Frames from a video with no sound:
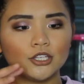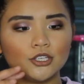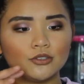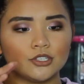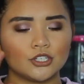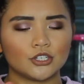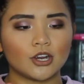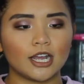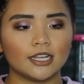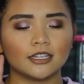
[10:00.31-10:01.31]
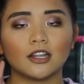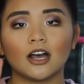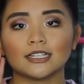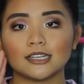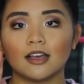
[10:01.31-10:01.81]
used to try a
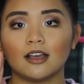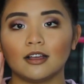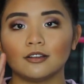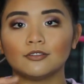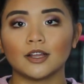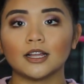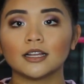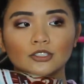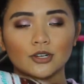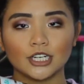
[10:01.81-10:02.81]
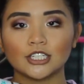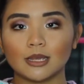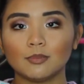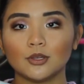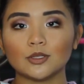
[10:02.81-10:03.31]
lot of dry
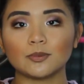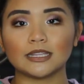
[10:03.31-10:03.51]
shampoos,